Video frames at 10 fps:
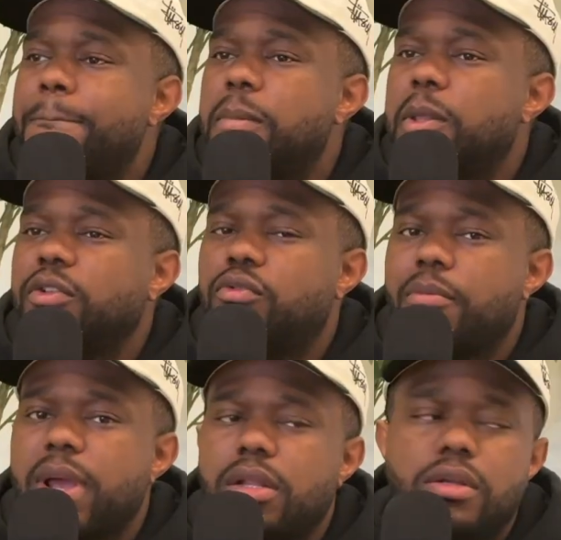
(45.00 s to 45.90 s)
This
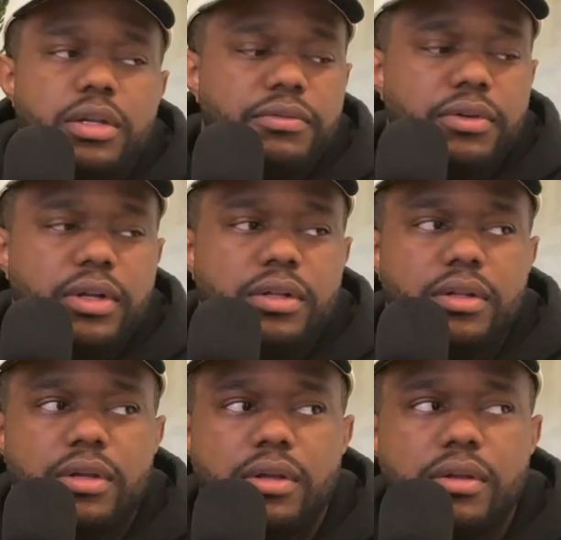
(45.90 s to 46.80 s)
format a little
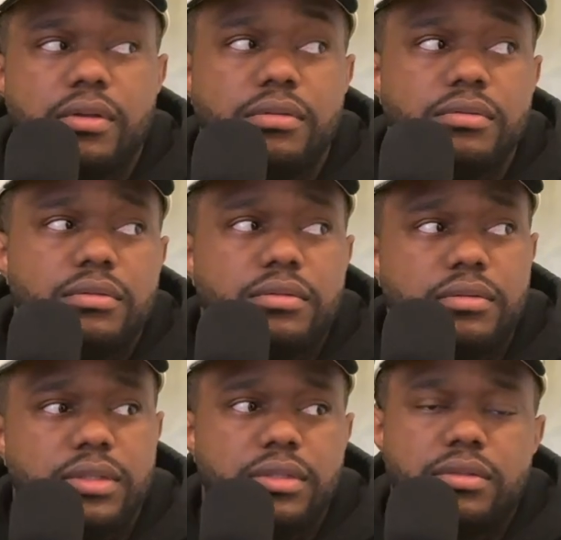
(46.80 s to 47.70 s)
different.
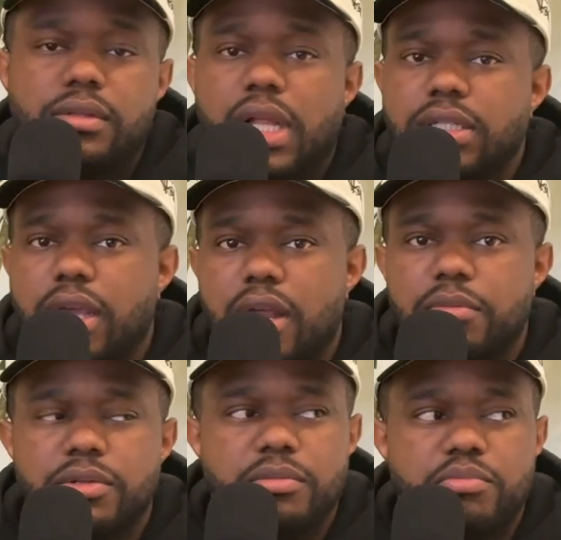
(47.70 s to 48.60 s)
Lots of
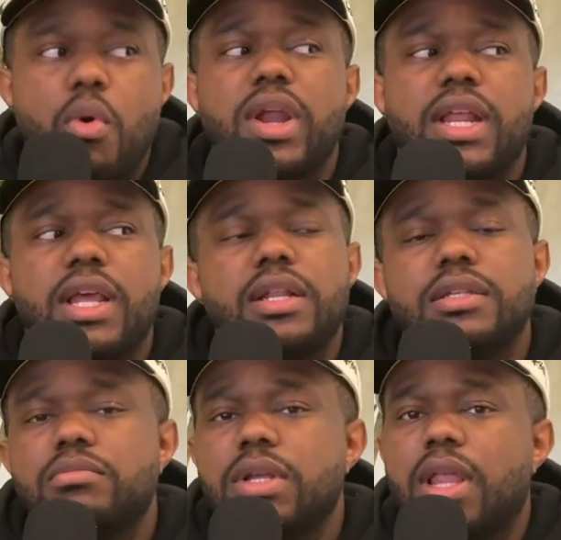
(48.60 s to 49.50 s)
cameras pointed at
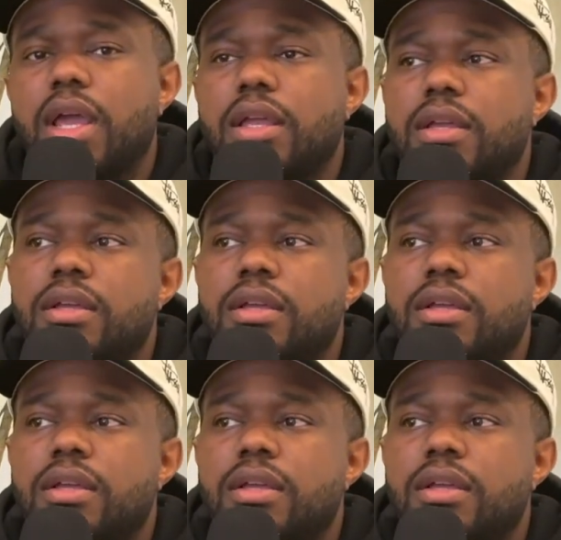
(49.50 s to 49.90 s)
us, but like